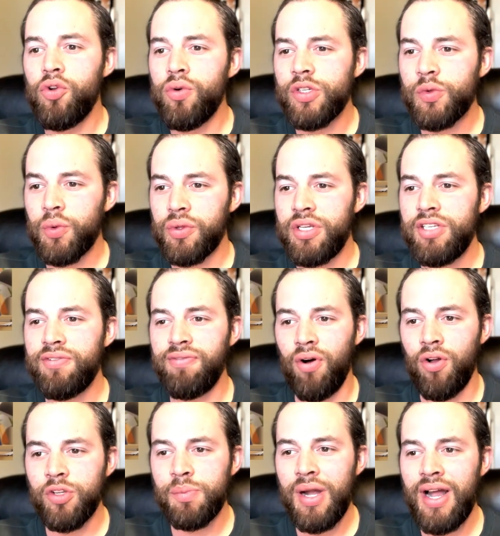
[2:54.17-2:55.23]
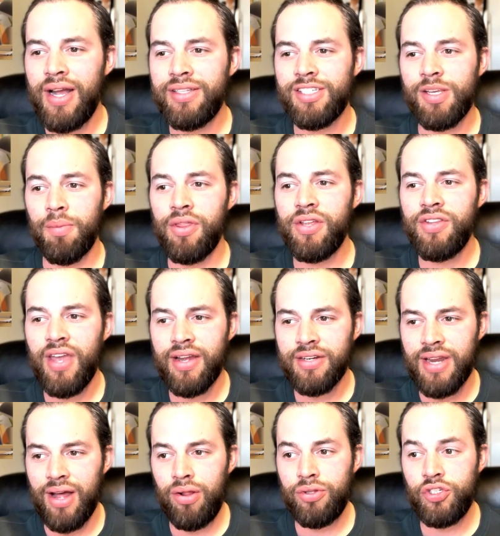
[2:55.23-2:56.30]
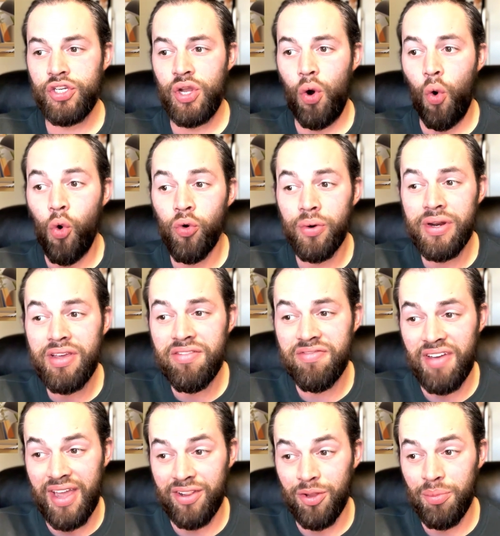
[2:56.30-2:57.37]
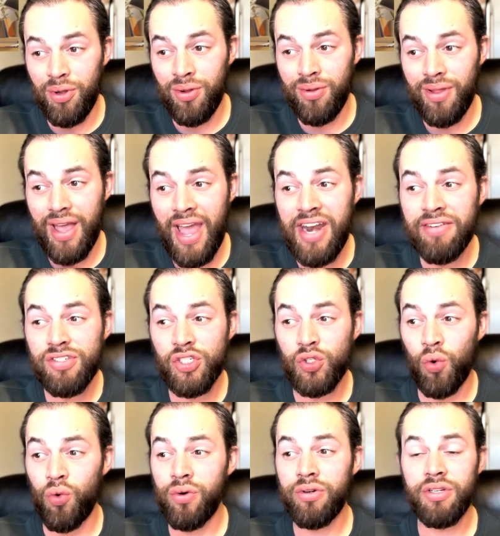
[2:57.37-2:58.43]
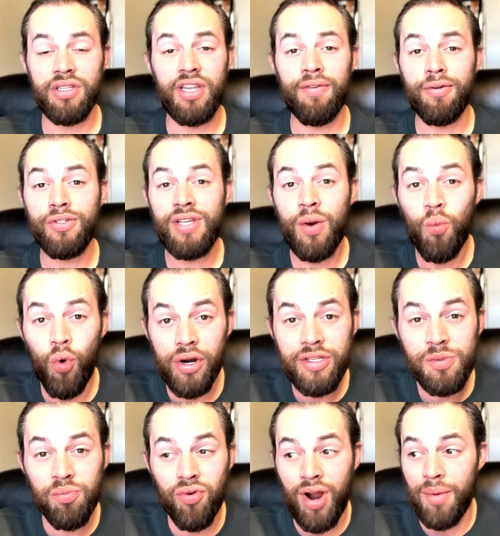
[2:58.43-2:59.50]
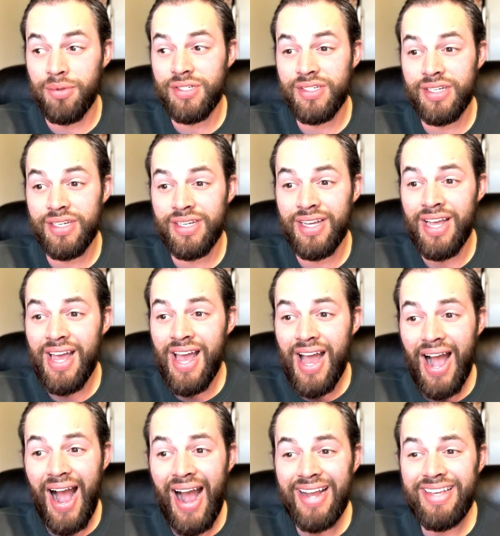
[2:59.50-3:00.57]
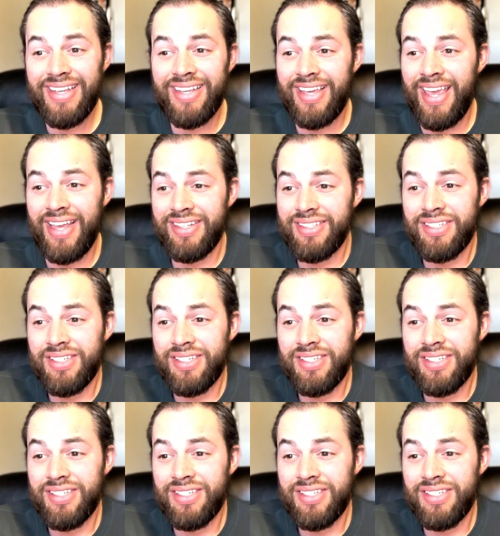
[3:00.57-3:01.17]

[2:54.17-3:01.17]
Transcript: newest release falls behind some of the technology already available, and if Sora delivers on what it's promising, I can't